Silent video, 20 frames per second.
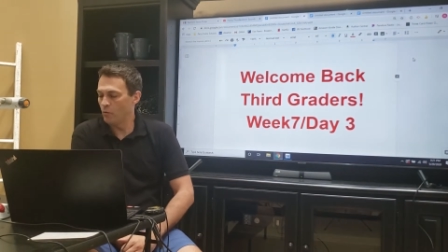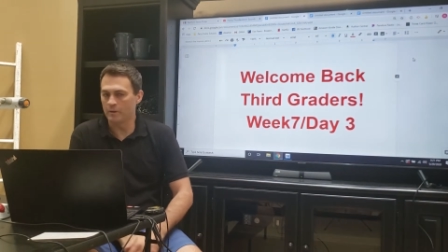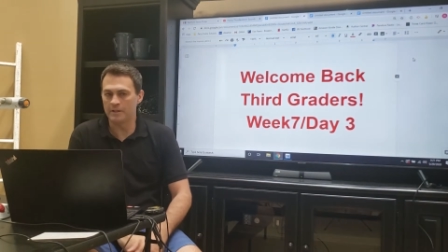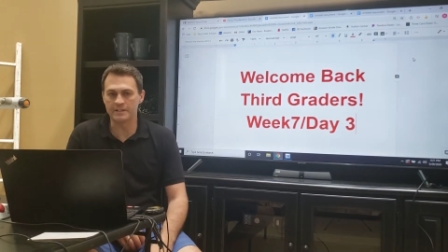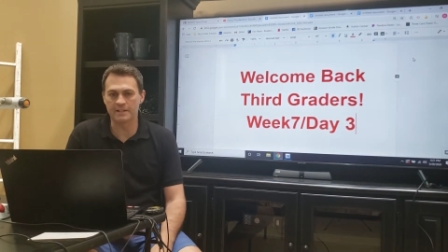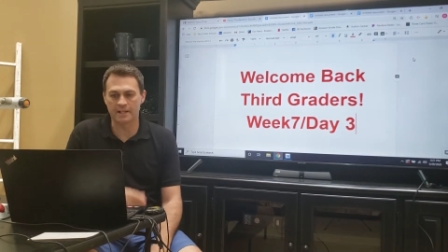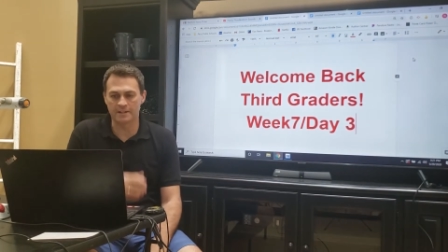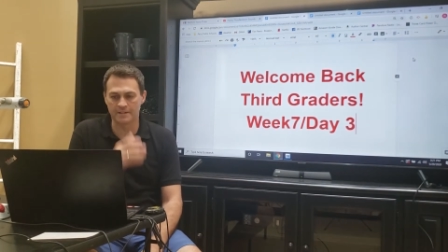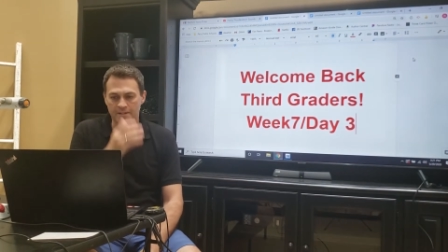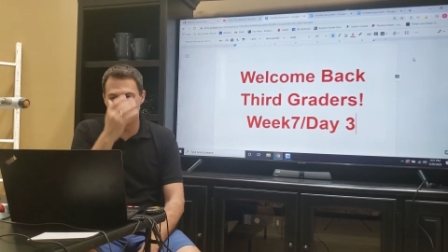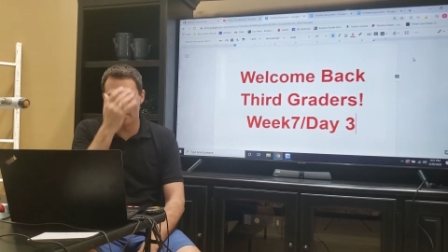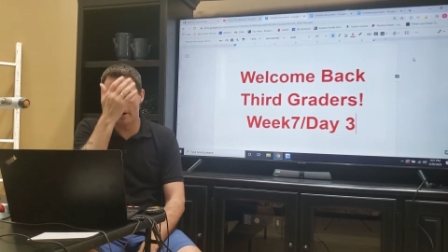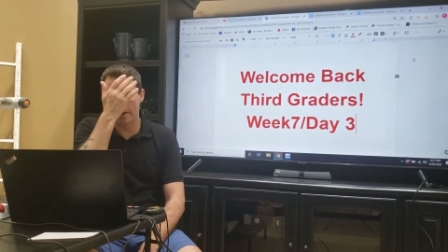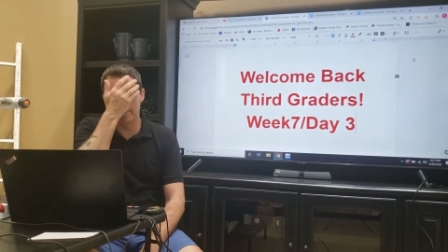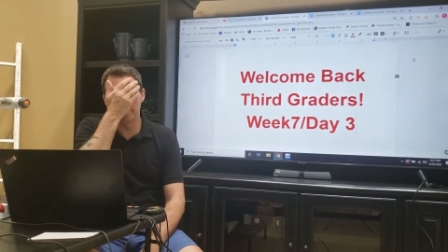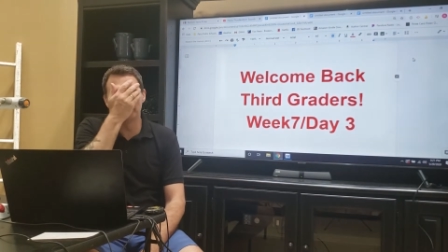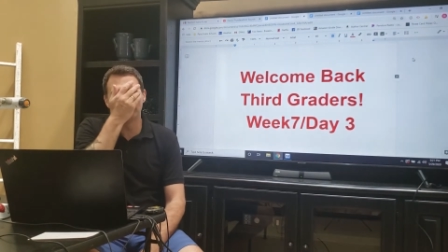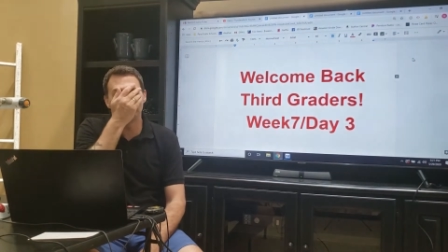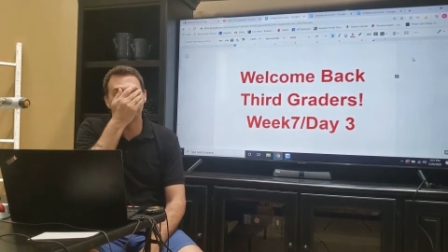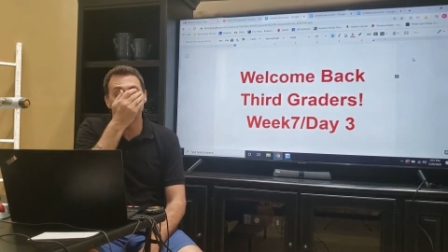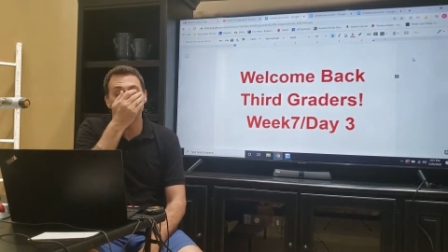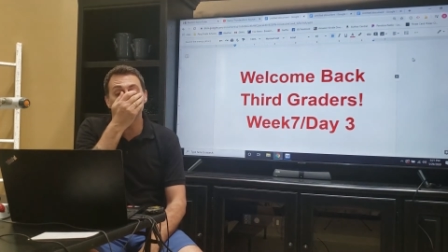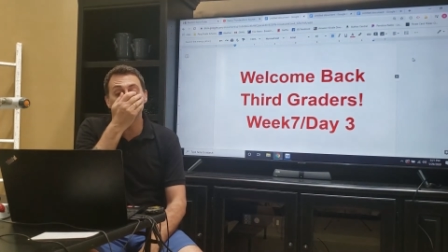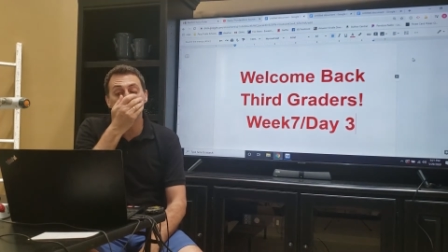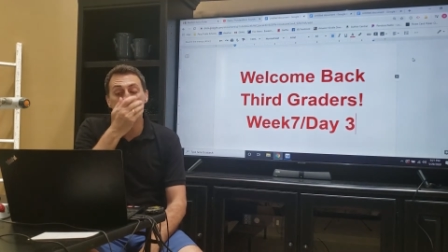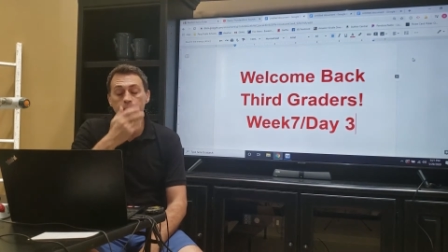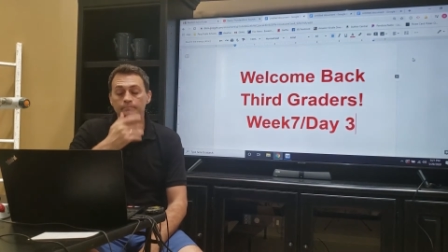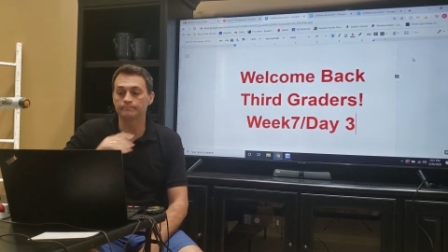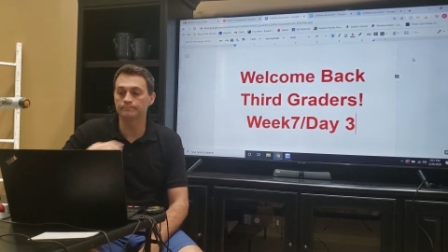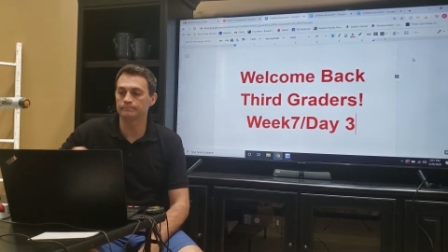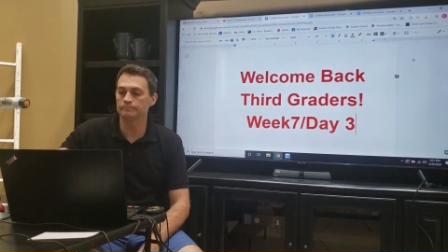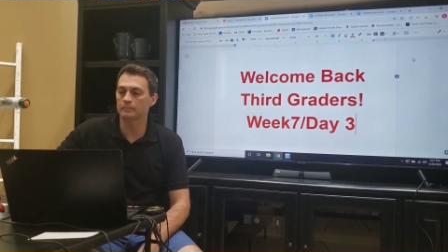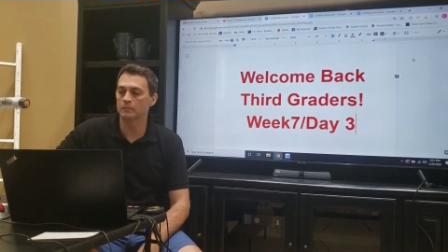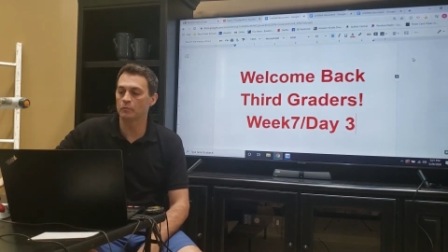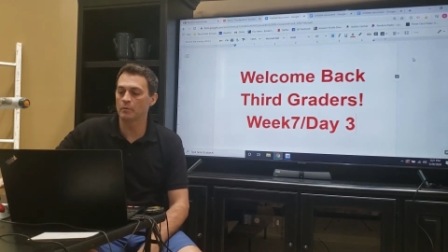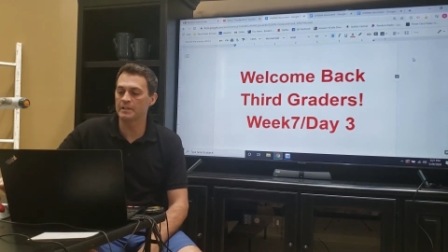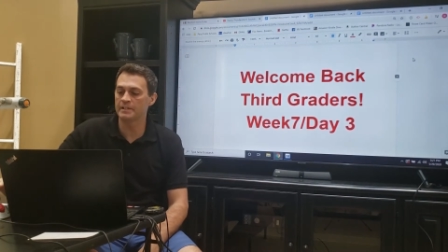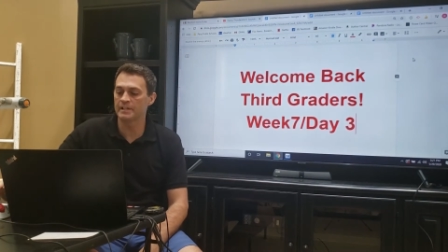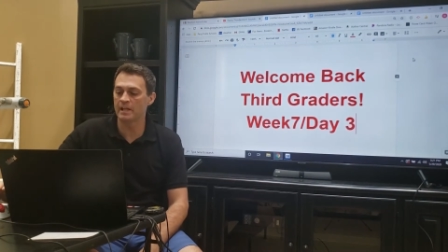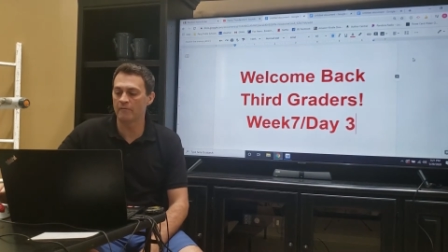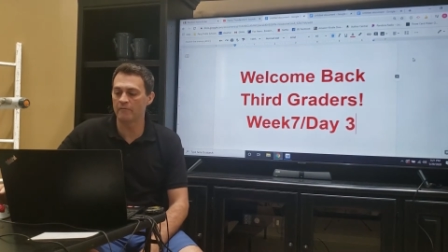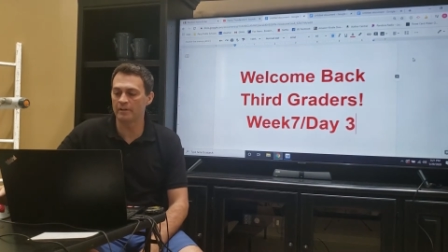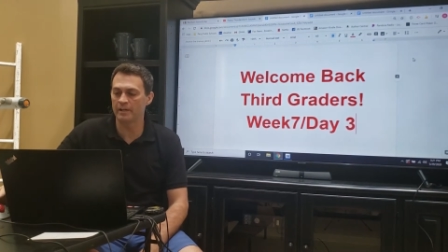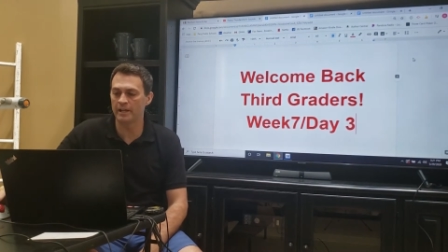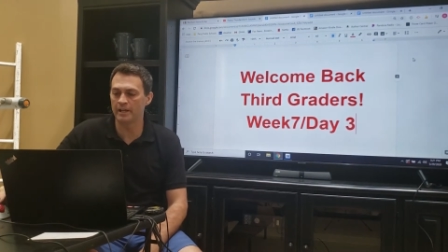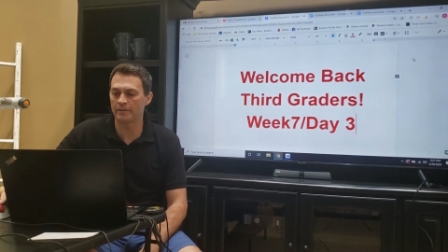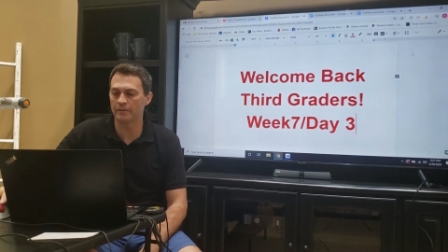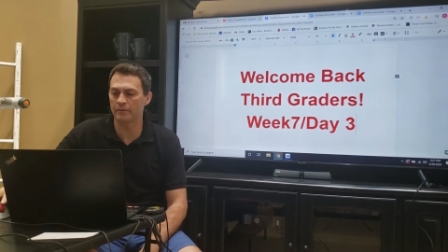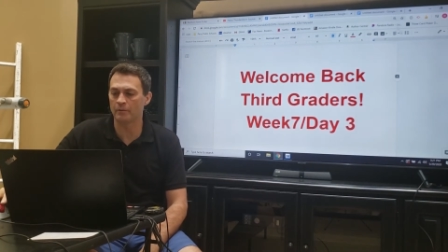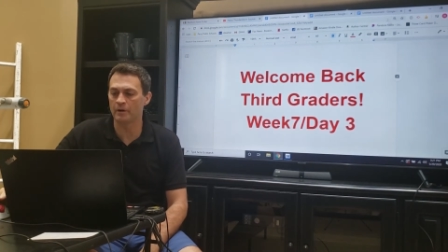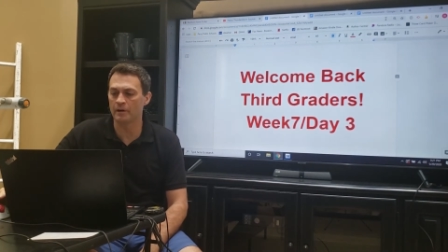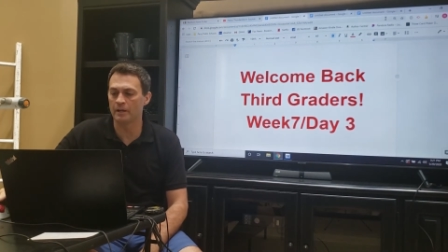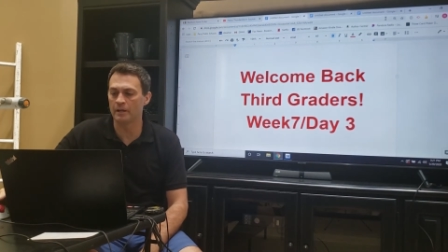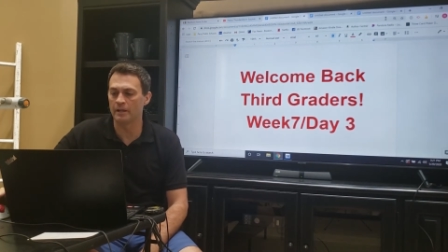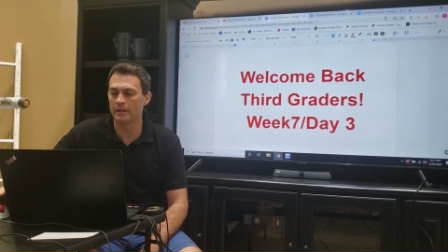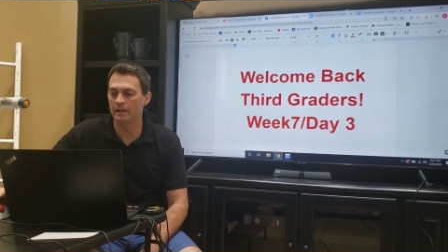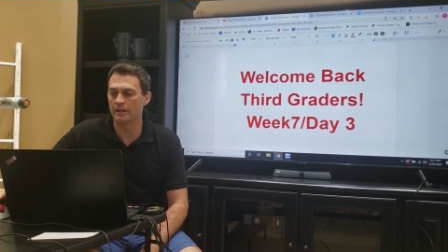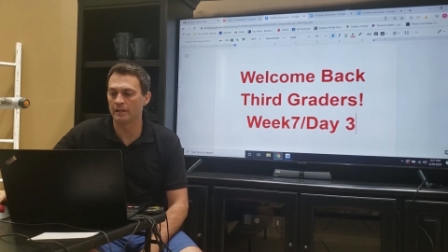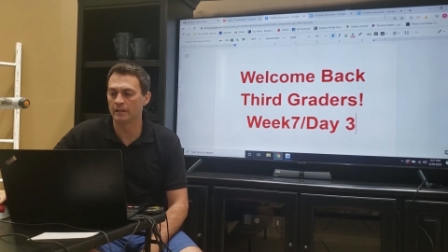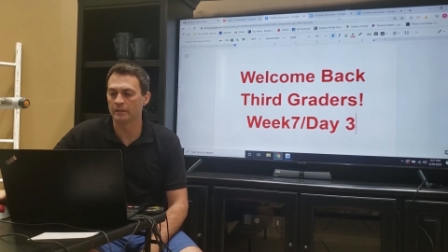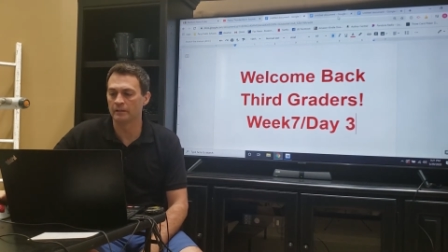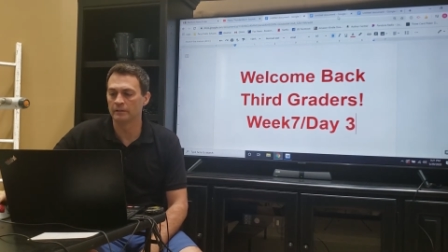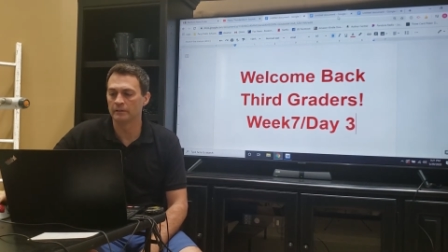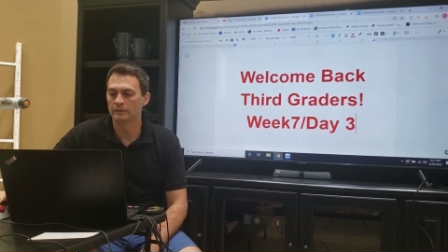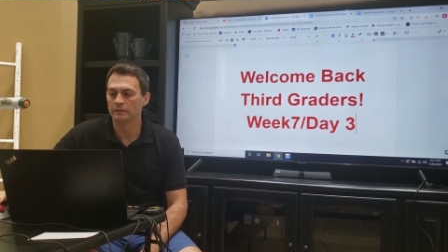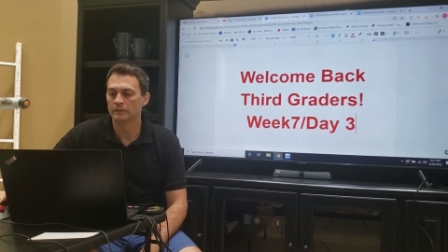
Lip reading: Let's get started. Week 7, day 3.